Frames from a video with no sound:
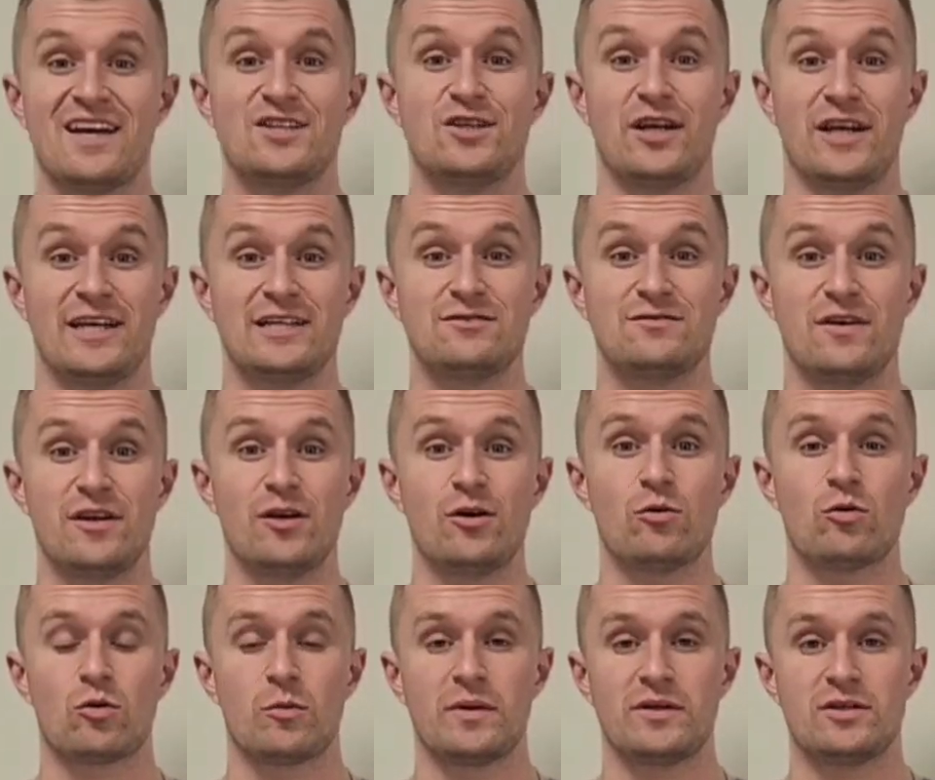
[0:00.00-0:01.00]
Today's
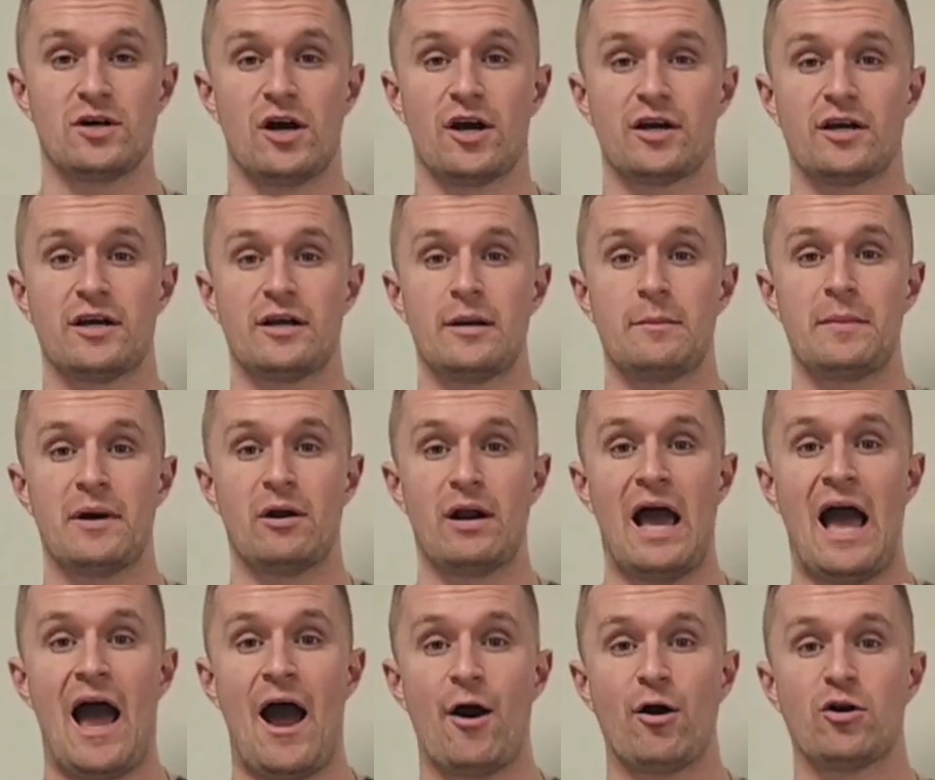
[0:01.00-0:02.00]
video, we're going to be talking
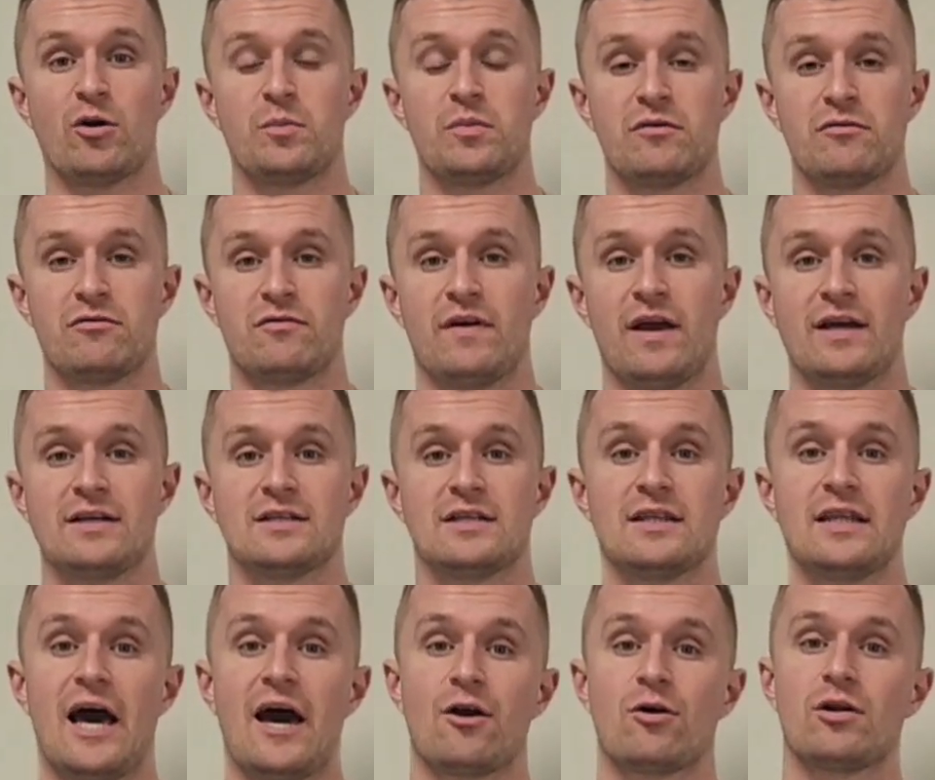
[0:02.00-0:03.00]
about how to prevent
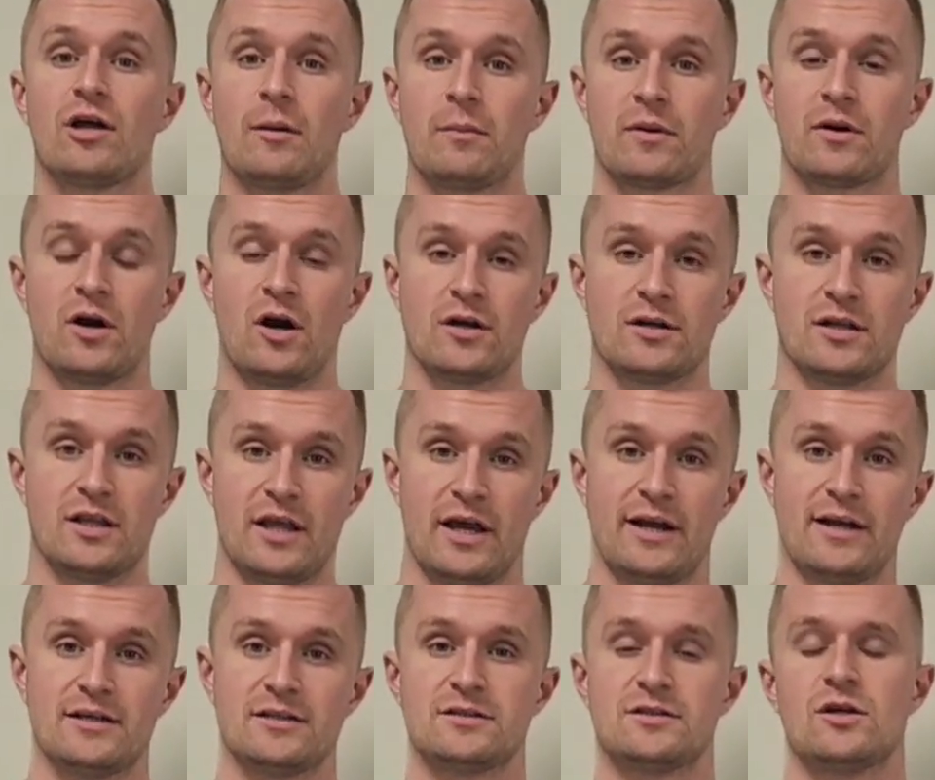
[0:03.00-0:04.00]
lateral
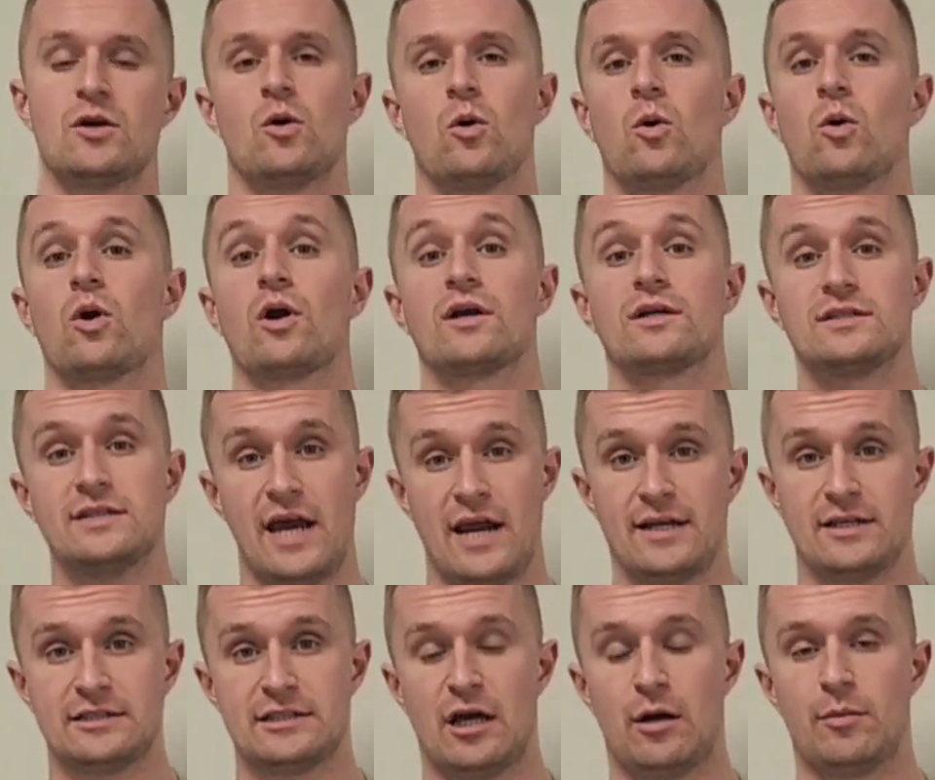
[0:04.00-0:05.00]
epicondylitis or
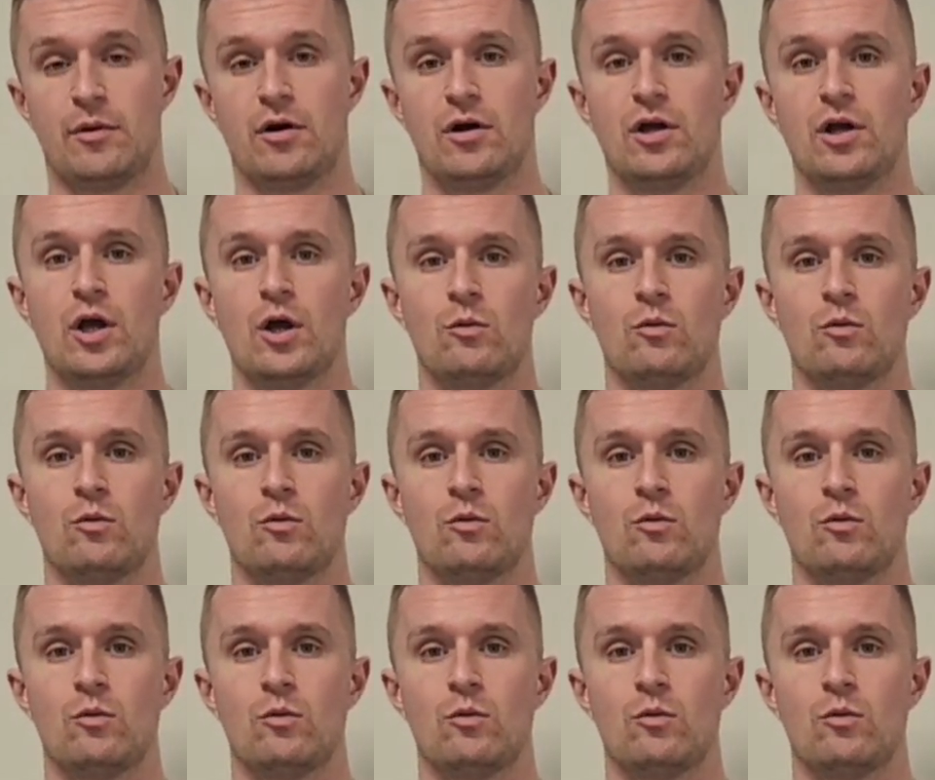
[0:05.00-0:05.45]
tennis elbow.